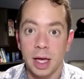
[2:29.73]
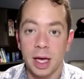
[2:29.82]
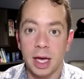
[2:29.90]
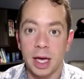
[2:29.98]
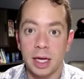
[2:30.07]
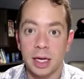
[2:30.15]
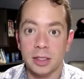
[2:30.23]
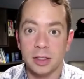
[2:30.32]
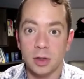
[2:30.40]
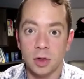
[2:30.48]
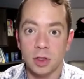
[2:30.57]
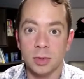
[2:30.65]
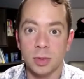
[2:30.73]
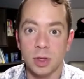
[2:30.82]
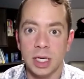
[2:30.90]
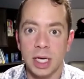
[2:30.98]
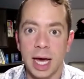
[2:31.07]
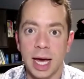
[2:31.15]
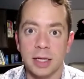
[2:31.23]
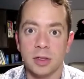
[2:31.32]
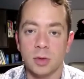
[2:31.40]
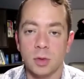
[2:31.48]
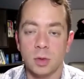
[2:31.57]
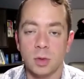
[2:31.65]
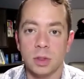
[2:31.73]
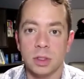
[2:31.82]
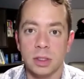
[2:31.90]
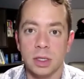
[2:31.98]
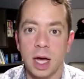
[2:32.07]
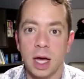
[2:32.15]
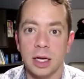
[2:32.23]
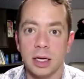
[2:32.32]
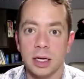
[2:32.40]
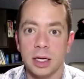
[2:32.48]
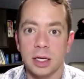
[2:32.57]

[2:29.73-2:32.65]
And it's noticeable he had to decide,